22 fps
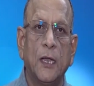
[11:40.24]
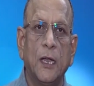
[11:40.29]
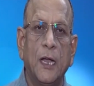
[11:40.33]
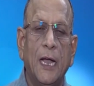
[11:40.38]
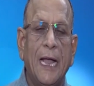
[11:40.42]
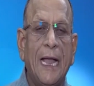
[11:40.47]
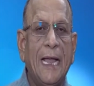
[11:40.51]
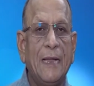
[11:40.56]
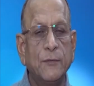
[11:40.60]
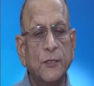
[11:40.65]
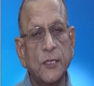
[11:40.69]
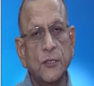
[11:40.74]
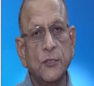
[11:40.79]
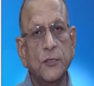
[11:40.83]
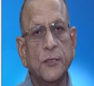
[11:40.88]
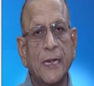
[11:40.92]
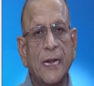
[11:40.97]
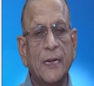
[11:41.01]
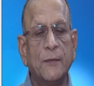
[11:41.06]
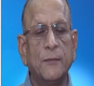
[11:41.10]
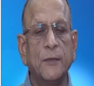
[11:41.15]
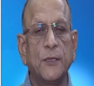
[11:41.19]
I have just
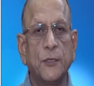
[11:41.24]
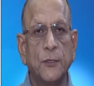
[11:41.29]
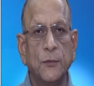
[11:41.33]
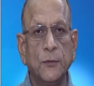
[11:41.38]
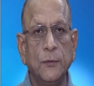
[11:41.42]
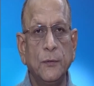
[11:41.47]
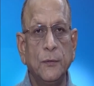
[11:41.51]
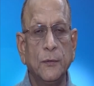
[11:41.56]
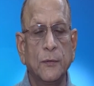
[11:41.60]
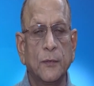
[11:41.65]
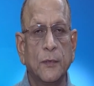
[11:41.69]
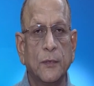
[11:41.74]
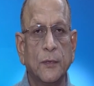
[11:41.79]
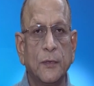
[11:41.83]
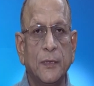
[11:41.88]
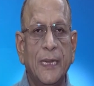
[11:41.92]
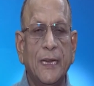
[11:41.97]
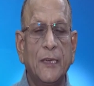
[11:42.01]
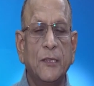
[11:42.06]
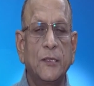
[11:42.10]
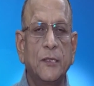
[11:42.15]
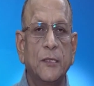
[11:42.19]
shared with you
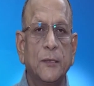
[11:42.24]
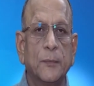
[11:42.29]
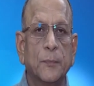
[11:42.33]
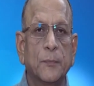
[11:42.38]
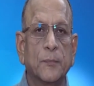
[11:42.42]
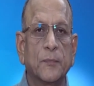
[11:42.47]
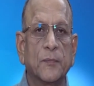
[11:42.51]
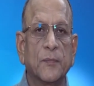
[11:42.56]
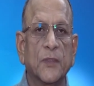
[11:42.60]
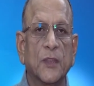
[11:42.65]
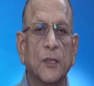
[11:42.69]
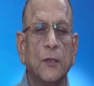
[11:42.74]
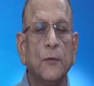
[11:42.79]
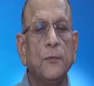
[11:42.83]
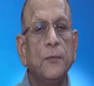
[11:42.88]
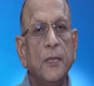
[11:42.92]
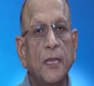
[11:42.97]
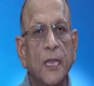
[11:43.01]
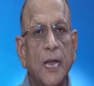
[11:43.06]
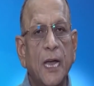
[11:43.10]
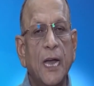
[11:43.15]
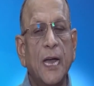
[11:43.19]
that
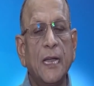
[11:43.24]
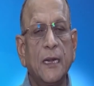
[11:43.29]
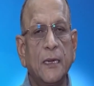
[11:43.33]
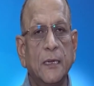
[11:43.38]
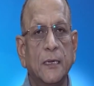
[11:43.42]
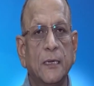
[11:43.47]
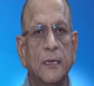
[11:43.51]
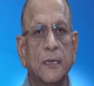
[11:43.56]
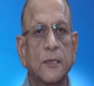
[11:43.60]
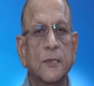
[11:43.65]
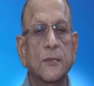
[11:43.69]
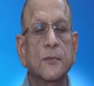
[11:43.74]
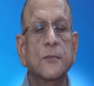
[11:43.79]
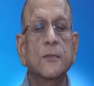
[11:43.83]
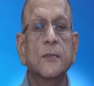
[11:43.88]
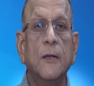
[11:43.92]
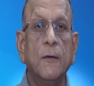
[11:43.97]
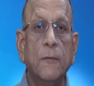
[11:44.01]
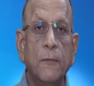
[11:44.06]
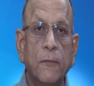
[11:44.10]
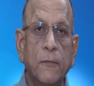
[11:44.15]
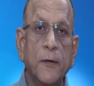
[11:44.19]
we are
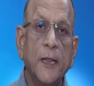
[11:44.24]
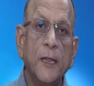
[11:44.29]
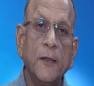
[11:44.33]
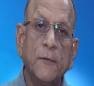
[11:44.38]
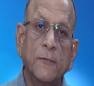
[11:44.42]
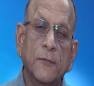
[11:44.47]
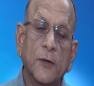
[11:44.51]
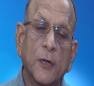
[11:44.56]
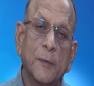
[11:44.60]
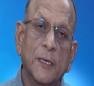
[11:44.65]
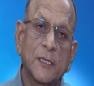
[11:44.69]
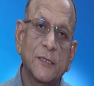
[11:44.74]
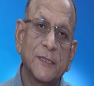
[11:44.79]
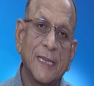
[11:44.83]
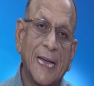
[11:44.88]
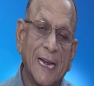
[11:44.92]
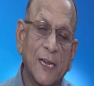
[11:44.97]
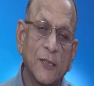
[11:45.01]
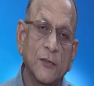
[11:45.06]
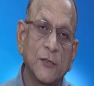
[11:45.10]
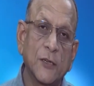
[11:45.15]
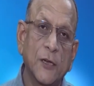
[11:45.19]
suffering from a
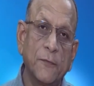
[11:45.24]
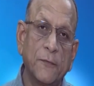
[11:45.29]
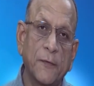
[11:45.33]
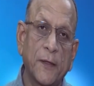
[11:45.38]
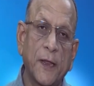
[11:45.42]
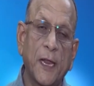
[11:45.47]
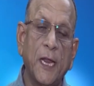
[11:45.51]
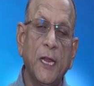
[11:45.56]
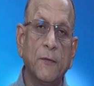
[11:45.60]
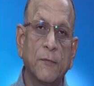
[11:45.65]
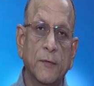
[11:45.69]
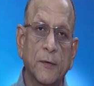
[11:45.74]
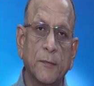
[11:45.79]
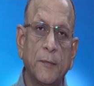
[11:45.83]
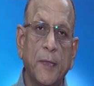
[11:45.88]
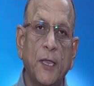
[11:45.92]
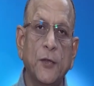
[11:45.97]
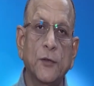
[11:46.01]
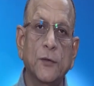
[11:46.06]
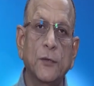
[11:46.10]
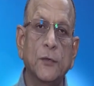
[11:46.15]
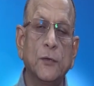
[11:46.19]
challenge of
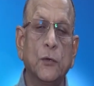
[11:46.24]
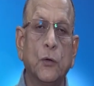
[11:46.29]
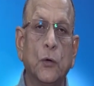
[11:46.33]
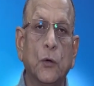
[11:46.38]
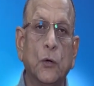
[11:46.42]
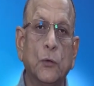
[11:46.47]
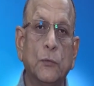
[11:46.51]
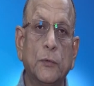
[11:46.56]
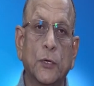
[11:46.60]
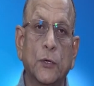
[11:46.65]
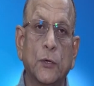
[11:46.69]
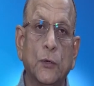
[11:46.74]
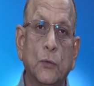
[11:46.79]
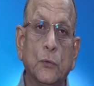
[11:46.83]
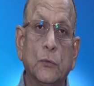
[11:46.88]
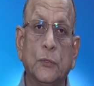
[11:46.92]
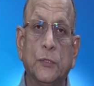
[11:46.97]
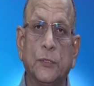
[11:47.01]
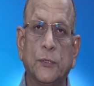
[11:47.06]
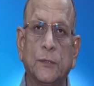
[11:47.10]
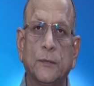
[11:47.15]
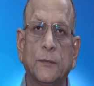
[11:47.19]
information
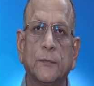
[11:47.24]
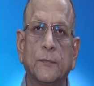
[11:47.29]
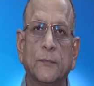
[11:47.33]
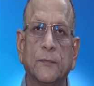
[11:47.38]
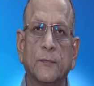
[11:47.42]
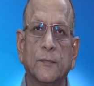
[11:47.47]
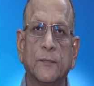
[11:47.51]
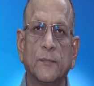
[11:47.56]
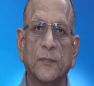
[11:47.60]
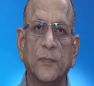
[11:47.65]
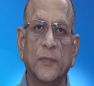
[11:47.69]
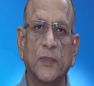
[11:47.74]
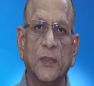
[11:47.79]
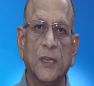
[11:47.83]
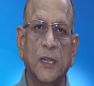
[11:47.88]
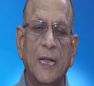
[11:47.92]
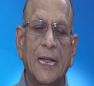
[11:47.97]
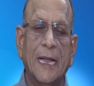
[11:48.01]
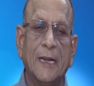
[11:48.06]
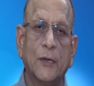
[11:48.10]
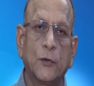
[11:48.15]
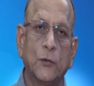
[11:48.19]
overload.
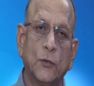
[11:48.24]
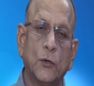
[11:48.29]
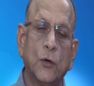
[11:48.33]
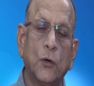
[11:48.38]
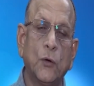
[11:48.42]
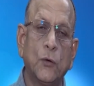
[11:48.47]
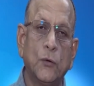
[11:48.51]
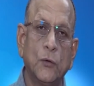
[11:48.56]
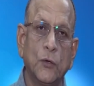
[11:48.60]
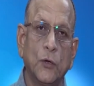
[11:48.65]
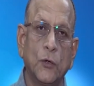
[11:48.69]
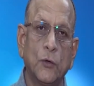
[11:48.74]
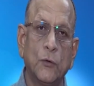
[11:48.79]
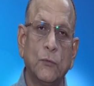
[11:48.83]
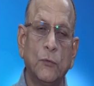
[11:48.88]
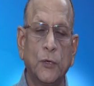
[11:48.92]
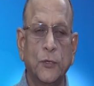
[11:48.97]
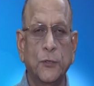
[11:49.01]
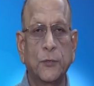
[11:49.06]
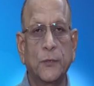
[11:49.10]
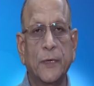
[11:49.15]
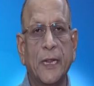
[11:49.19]
I don't know
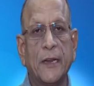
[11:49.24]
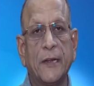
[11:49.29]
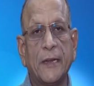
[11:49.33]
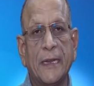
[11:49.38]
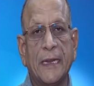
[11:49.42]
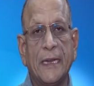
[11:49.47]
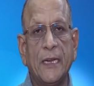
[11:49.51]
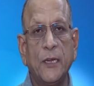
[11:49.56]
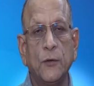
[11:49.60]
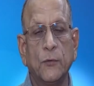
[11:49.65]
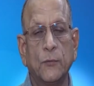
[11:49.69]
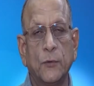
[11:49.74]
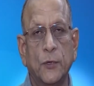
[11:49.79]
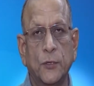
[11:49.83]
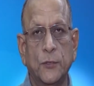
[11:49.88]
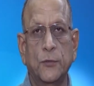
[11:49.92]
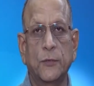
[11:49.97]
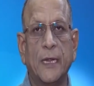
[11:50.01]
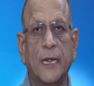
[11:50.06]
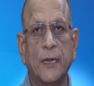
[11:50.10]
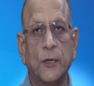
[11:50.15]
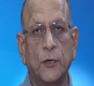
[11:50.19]
what should I read, what
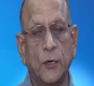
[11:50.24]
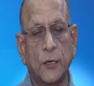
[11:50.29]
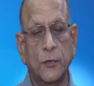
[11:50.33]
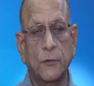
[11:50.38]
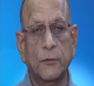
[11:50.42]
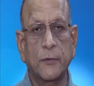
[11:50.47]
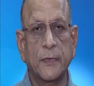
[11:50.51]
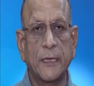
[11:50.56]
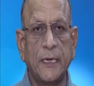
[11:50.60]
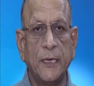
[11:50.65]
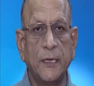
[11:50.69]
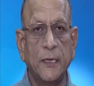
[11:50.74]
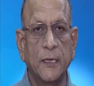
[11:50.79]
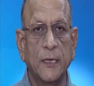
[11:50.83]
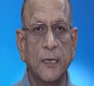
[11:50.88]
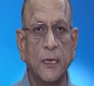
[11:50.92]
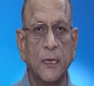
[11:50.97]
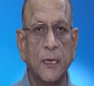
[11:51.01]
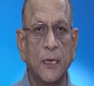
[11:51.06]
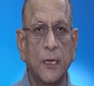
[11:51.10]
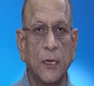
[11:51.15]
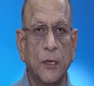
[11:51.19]
should I not read,
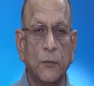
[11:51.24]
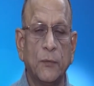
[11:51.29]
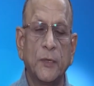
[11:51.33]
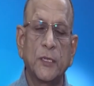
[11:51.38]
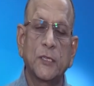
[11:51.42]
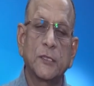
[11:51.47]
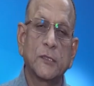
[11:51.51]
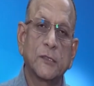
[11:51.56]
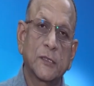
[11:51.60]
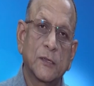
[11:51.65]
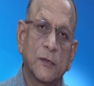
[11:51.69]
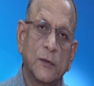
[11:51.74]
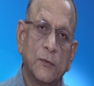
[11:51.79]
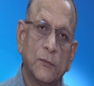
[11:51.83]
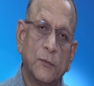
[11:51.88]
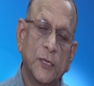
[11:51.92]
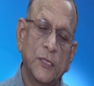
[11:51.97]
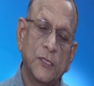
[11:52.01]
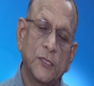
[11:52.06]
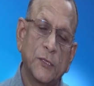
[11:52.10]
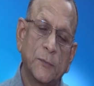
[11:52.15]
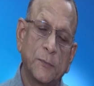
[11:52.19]

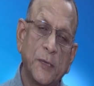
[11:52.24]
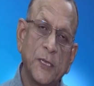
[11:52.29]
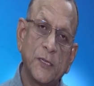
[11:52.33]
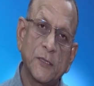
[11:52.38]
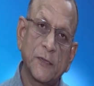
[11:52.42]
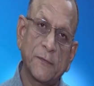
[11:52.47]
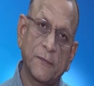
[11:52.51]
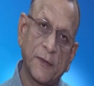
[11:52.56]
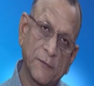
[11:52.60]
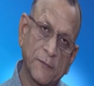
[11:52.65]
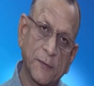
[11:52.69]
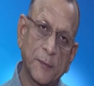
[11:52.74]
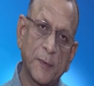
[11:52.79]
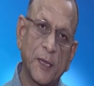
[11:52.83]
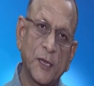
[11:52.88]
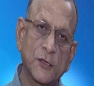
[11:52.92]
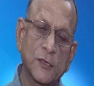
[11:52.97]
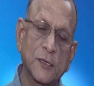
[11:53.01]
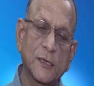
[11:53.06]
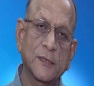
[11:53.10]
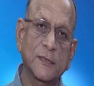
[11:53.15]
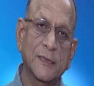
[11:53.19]
which piece of
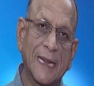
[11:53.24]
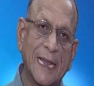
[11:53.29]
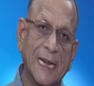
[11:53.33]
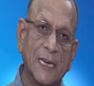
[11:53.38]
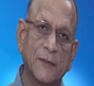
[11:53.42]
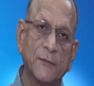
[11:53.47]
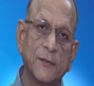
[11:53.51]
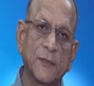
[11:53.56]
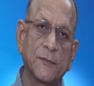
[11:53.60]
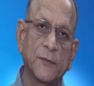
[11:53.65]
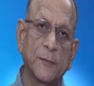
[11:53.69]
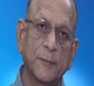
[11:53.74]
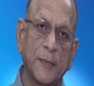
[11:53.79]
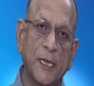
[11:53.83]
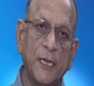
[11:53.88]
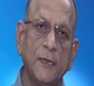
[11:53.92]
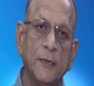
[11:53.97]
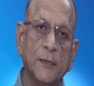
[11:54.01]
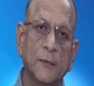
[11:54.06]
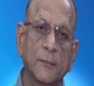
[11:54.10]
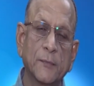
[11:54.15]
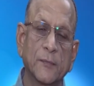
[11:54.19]
information is relevant for
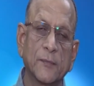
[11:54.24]
me,